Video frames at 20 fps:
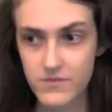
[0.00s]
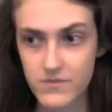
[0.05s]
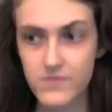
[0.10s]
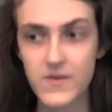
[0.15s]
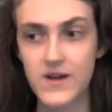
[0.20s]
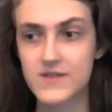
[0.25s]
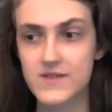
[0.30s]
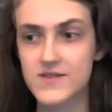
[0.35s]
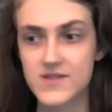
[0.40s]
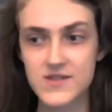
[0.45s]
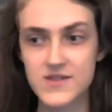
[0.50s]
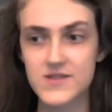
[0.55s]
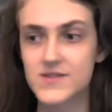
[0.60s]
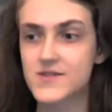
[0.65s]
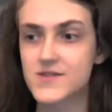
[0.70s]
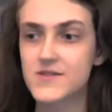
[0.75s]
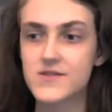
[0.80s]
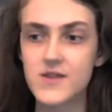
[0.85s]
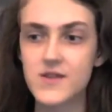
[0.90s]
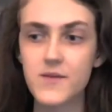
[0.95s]

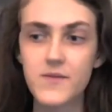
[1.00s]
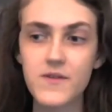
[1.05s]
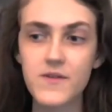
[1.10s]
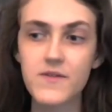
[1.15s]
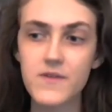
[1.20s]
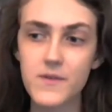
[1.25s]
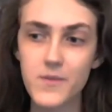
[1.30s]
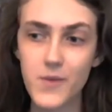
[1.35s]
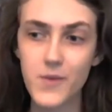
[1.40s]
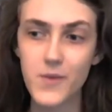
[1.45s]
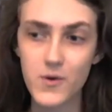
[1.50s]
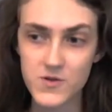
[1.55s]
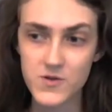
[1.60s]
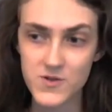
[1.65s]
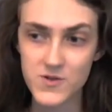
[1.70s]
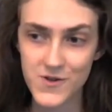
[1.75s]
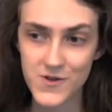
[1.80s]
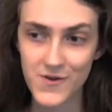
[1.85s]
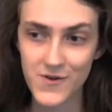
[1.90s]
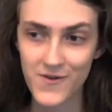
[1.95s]
that's something that
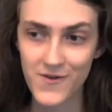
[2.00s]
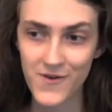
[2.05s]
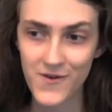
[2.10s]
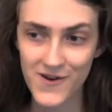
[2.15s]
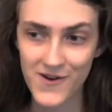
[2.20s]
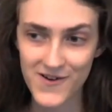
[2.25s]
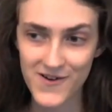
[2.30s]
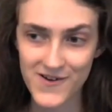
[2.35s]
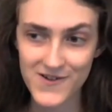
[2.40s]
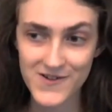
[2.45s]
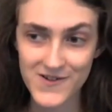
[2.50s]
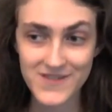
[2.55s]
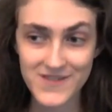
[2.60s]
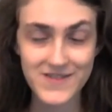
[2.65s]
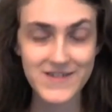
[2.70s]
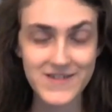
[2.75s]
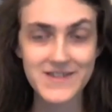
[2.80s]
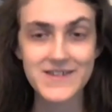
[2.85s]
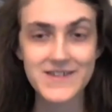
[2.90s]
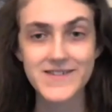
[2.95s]
most
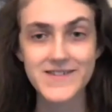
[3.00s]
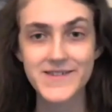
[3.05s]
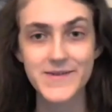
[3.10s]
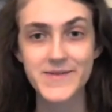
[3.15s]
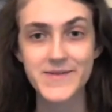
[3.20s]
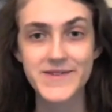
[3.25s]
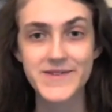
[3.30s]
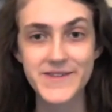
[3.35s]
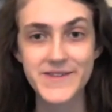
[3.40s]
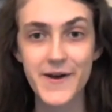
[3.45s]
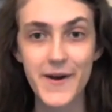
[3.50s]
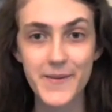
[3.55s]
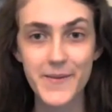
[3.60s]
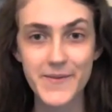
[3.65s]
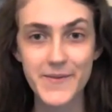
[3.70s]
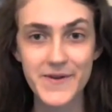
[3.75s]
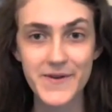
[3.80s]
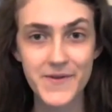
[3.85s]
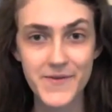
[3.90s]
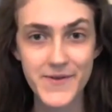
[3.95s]
urgently needs to be
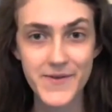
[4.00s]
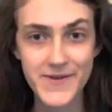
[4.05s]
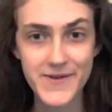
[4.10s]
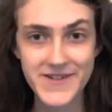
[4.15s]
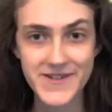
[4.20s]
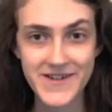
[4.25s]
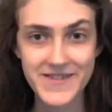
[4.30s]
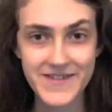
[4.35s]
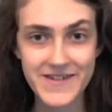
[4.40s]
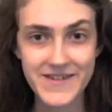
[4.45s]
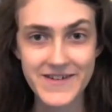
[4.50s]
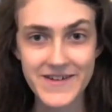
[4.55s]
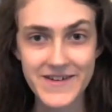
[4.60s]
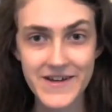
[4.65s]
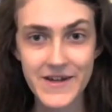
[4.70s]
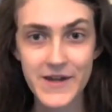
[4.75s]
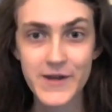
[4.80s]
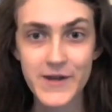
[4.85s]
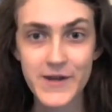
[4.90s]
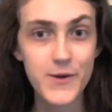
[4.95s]
stopped. And unfortunately,
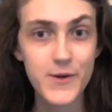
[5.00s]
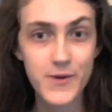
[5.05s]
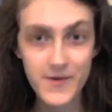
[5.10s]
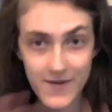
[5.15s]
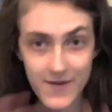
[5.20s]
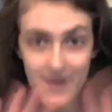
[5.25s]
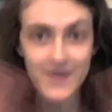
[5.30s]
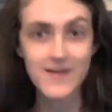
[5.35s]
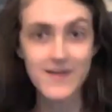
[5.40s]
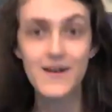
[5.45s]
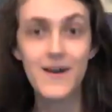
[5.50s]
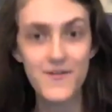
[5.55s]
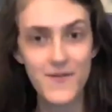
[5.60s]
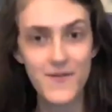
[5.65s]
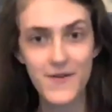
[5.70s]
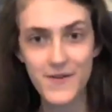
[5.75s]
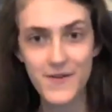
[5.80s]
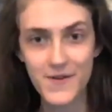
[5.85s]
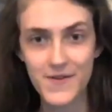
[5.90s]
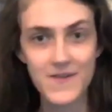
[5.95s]
we've got enough
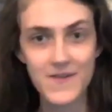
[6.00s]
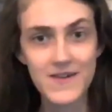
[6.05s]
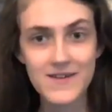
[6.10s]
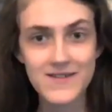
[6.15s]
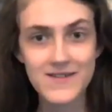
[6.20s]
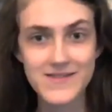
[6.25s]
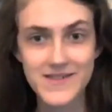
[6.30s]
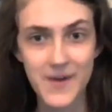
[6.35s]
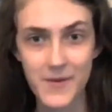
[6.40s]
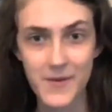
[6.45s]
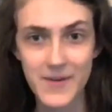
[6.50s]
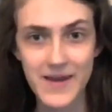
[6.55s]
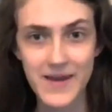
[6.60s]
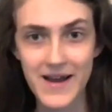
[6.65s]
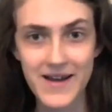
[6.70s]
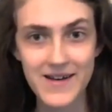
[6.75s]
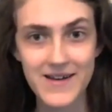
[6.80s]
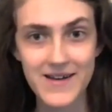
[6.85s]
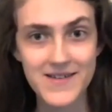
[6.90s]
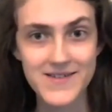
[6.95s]
other things coming
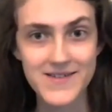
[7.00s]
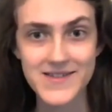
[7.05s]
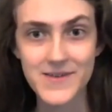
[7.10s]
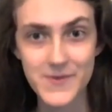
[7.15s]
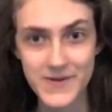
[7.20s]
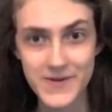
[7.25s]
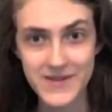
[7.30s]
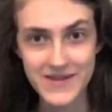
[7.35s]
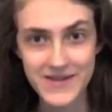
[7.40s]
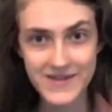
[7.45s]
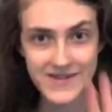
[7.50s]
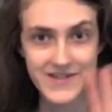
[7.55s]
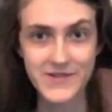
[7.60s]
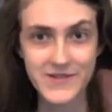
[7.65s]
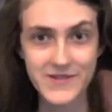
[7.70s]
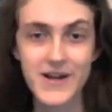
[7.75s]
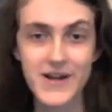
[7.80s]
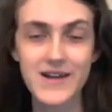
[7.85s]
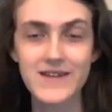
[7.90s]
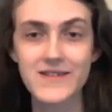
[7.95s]
at us that we need to
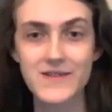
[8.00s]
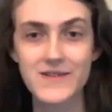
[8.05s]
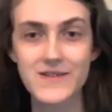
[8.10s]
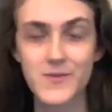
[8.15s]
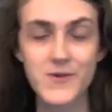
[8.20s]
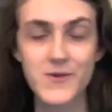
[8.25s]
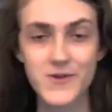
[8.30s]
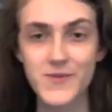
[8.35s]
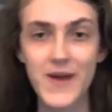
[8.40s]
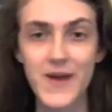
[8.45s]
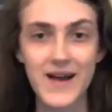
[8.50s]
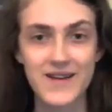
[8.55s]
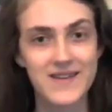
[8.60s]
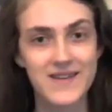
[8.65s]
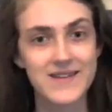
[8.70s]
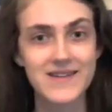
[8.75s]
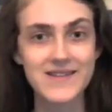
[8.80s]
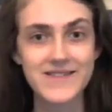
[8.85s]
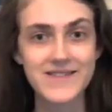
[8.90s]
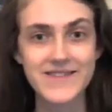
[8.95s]
try and push back
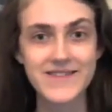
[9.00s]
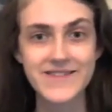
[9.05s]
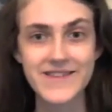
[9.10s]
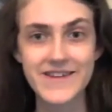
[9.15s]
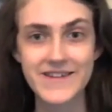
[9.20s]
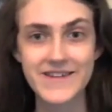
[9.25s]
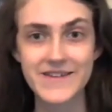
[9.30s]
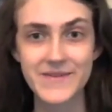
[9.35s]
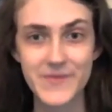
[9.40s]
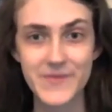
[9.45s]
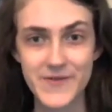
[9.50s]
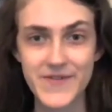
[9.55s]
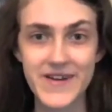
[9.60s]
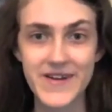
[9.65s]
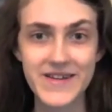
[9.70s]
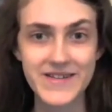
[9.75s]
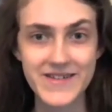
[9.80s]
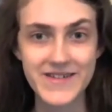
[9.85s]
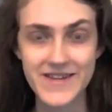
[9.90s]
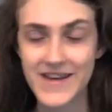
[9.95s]
against and
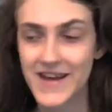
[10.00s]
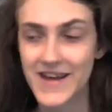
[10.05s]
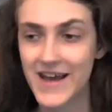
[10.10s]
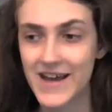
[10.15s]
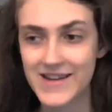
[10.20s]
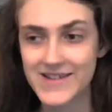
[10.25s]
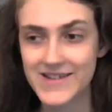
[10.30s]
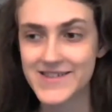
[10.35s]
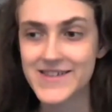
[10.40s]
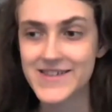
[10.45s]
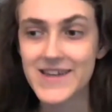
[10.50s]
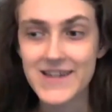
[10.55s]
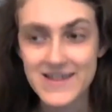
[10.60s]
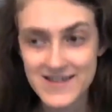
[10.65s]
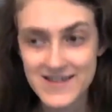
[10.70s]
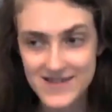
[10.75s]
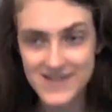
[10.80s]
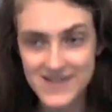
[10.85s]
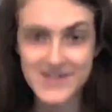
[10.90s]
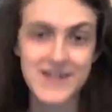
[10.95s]
prevent. And it's
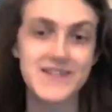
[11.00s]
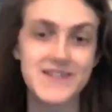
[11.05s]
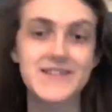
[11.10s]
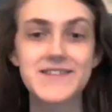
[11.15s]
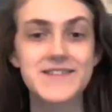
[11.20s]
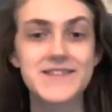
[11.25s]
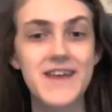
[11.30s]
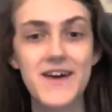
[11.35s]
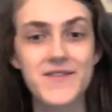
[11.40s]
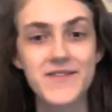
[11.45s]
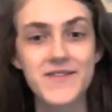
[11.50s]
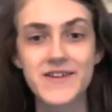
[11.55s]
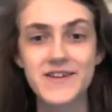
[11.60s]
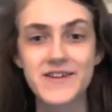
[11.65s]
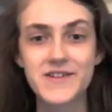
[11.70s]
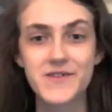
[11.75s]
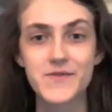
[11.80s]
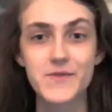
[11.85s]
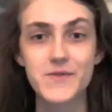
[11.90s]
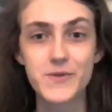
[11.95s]
like just this
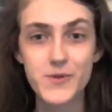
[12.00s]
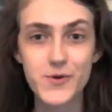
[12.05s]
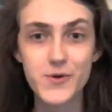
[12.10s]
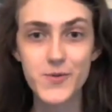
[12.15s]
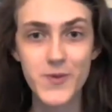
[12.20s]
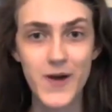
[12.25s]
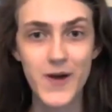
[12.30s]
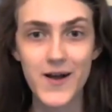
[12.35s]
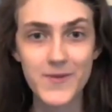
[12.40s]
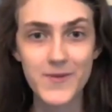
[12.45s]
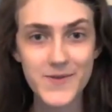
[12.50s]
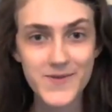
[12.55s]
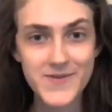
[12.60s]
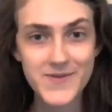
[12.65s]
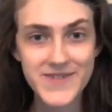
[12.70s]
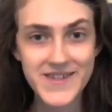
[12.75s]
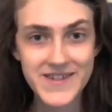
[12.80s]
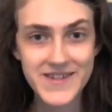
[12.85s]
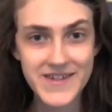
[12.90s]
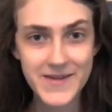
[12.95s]
avalanche of new
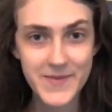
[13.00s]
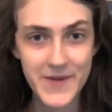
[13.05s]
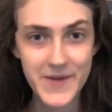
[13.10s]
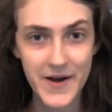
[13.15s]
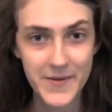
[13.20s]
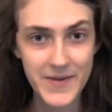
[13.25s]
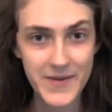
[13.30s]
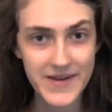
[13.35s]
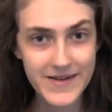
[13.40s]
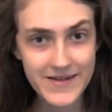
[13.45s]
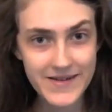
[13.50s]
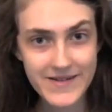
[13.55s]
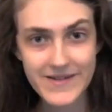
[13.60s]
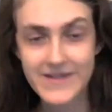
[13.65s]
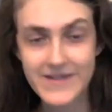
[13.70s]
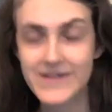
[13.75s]
problems that keep coming.